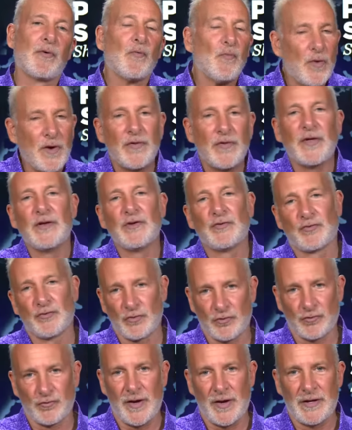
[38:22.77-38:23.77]
with
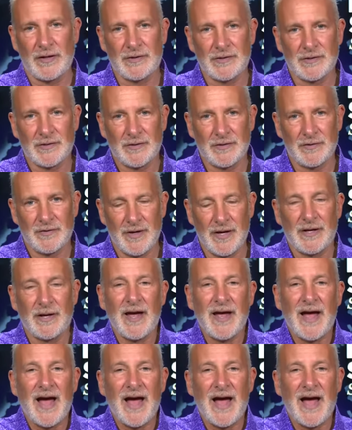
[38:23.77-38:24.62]
interest rates. Right?